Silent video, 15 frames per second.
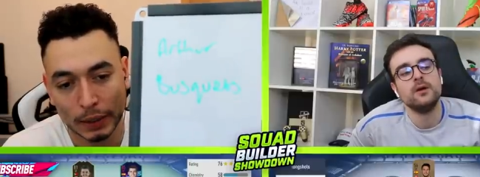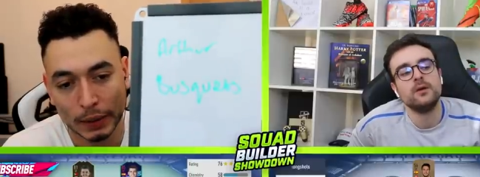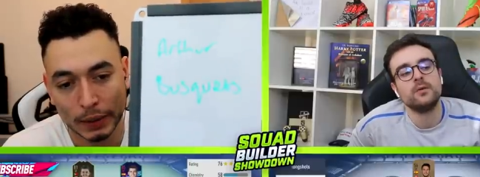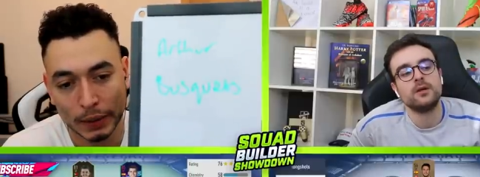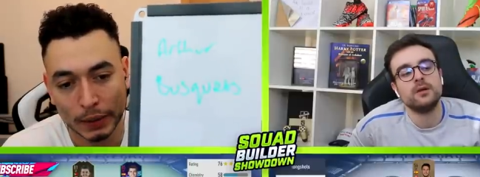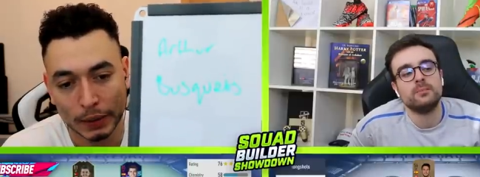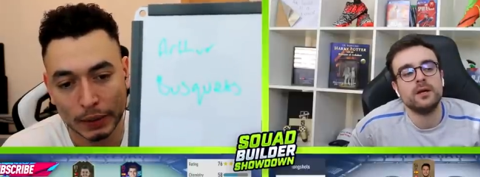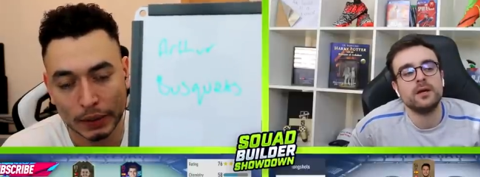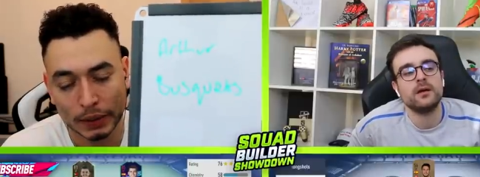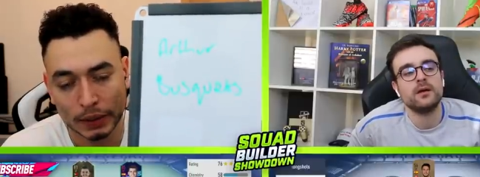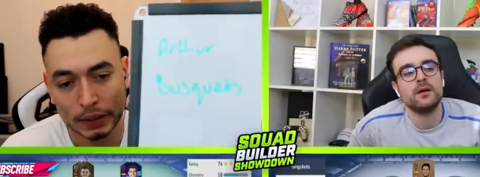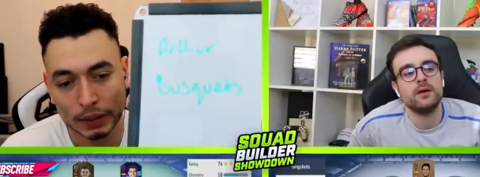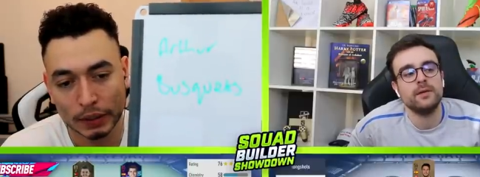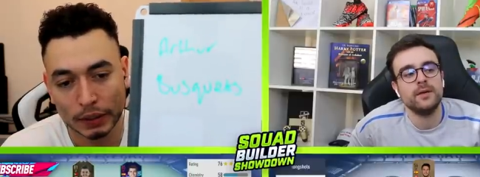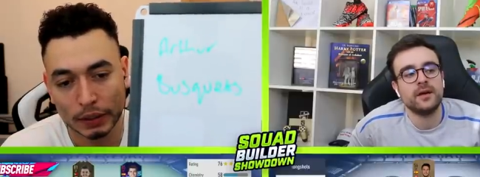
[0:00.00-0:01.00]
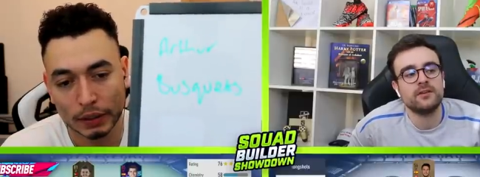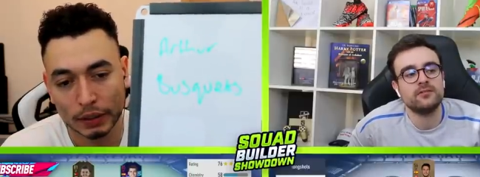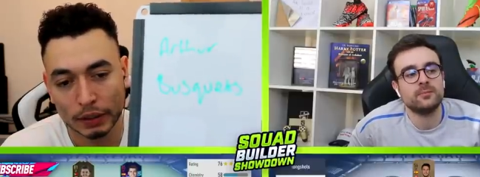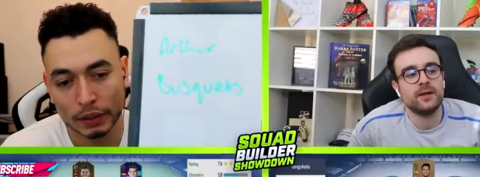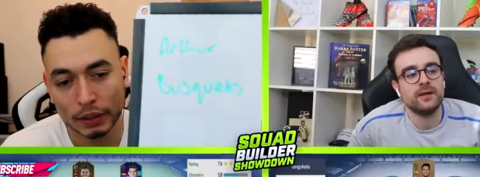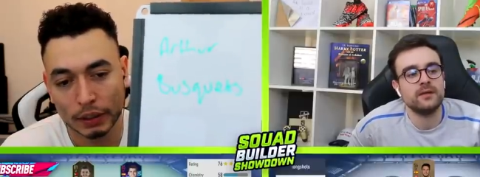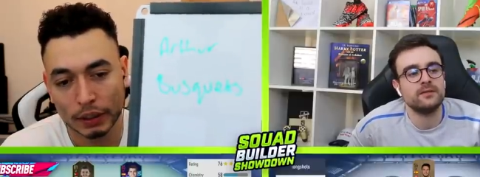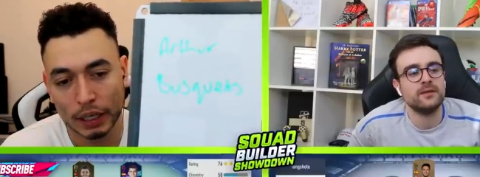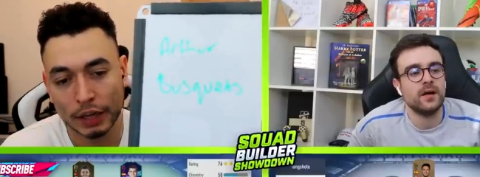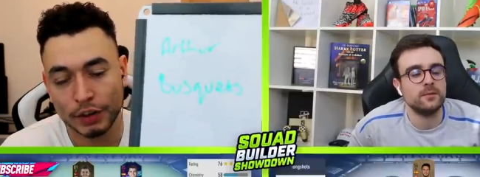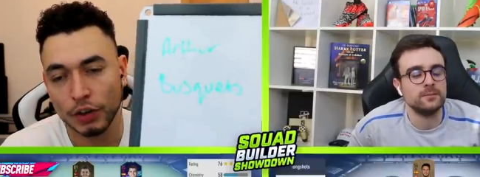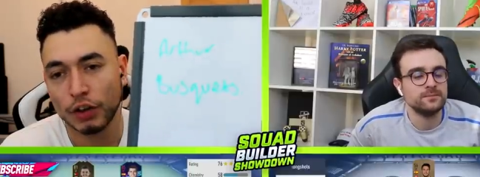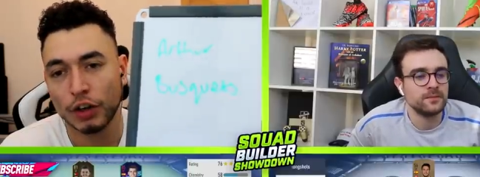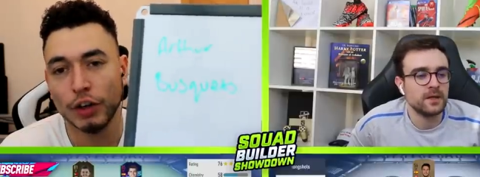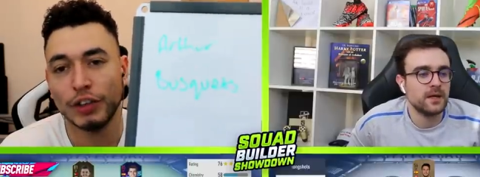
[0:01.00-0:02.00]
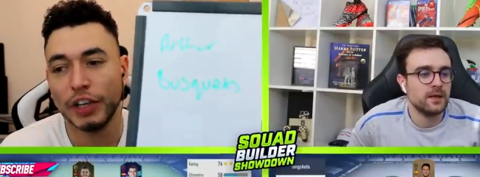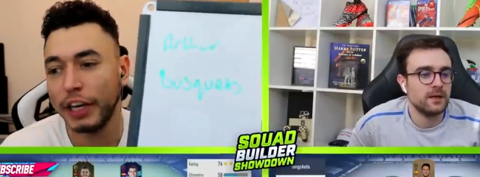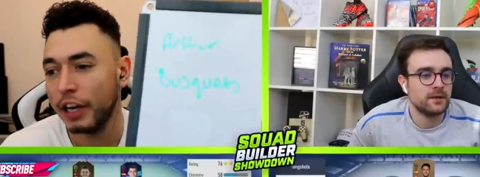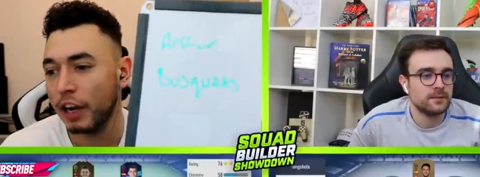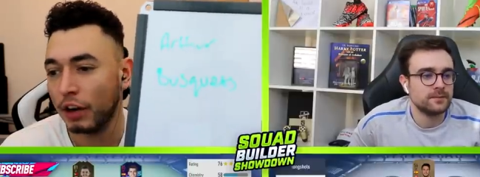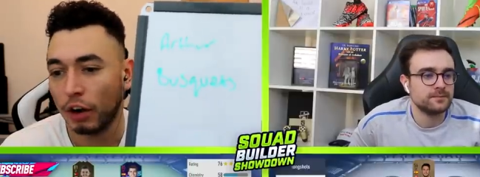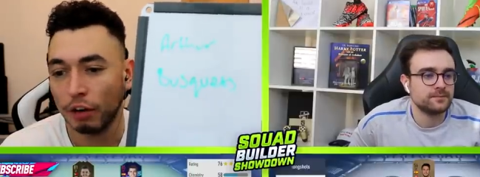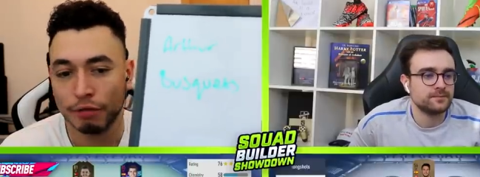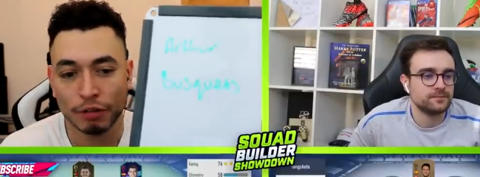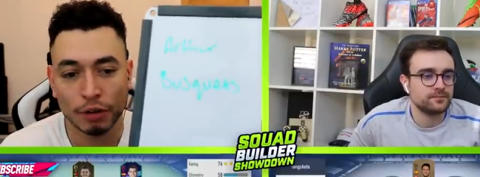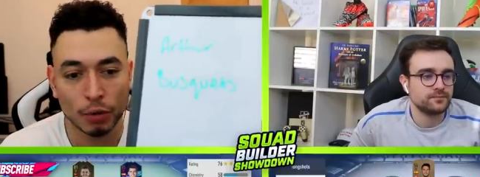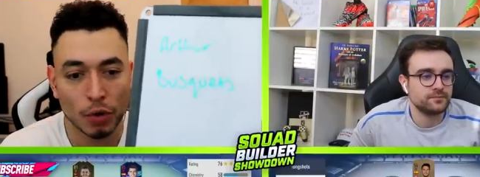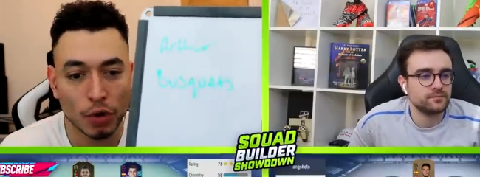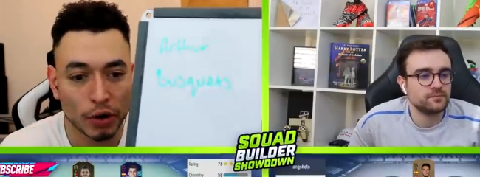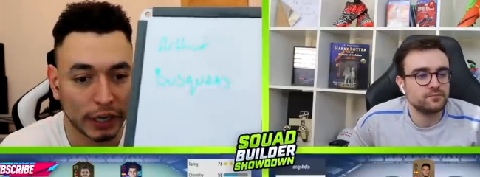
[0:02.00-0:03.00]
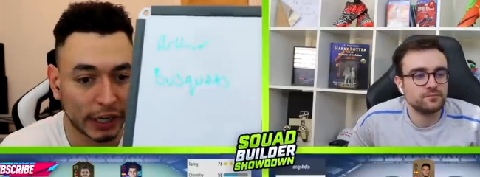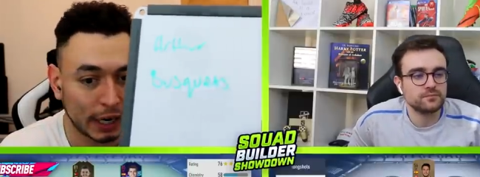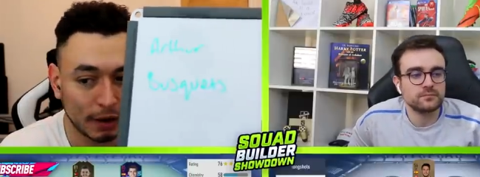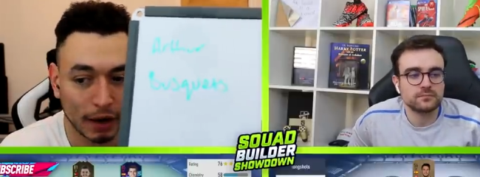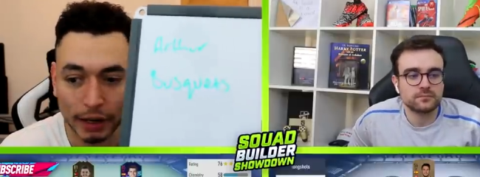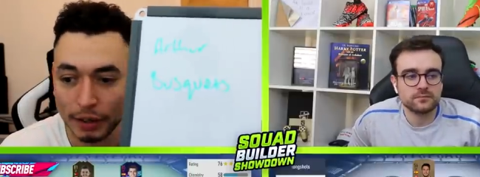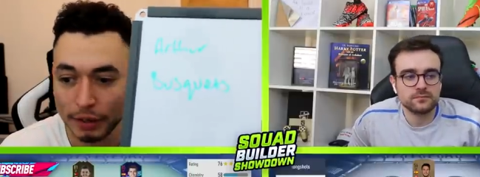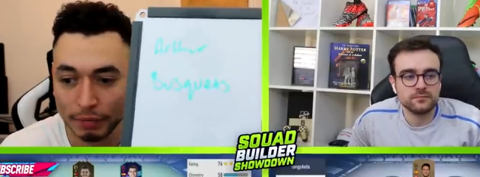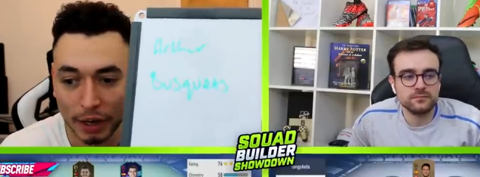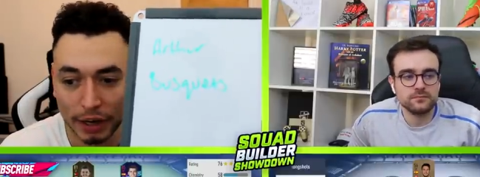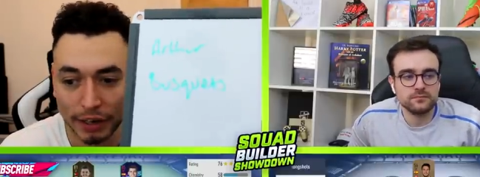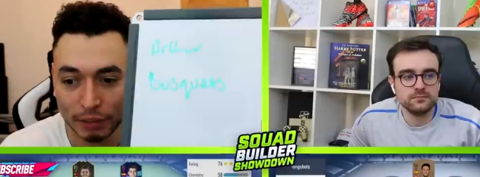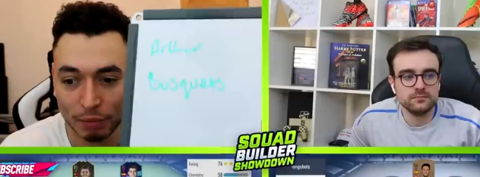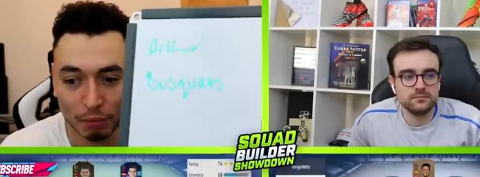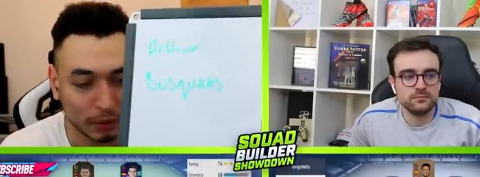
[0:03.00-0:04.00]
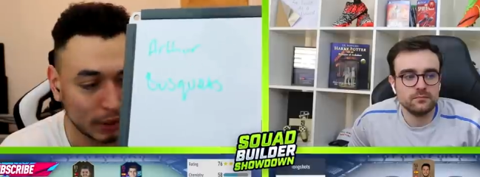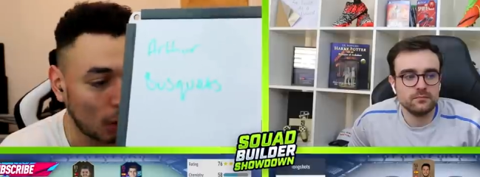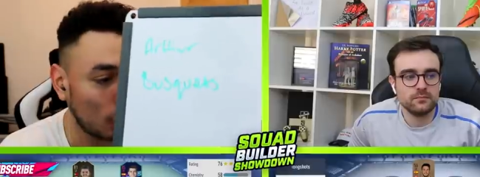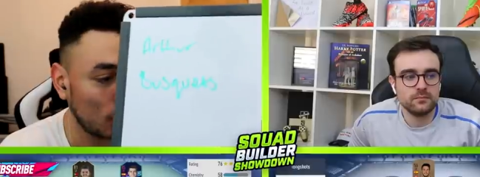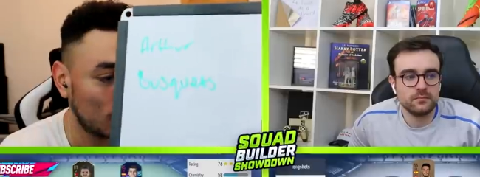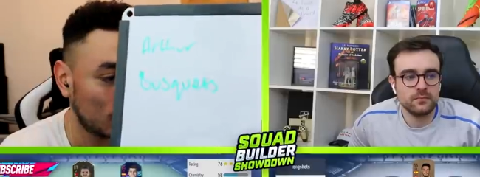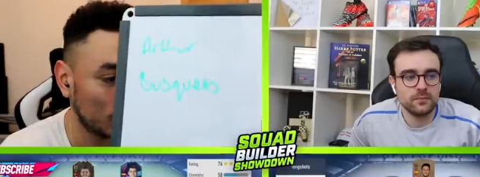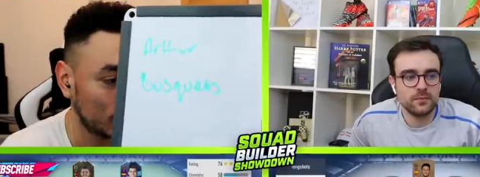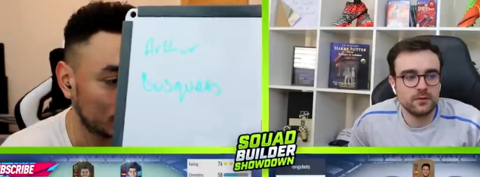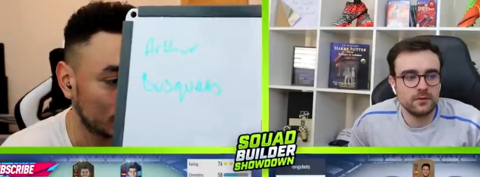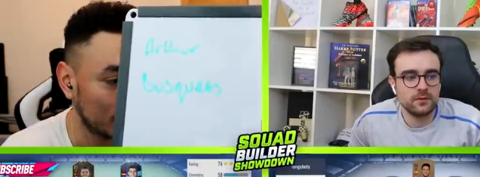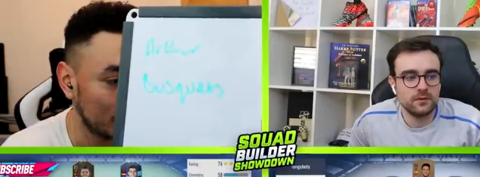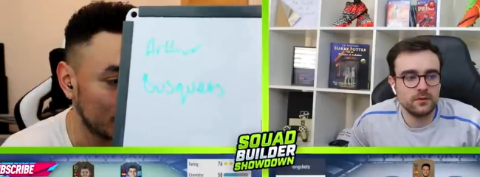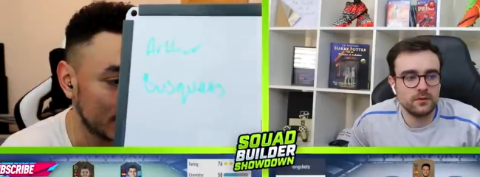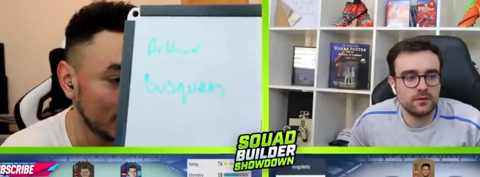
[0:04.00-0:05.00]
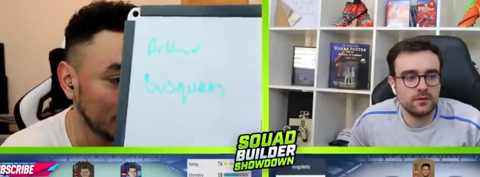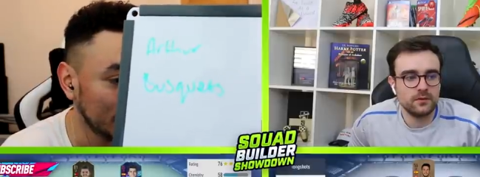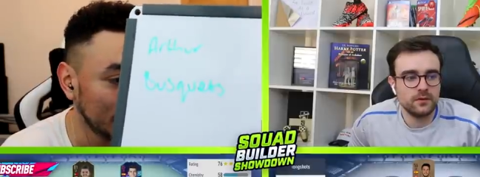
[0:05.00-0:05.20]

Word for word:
Speaker 1: we're going to pick our next players now. Has your
Speaker 2: Coutinho gone for a walk again, like like he's in Hogwarts or something?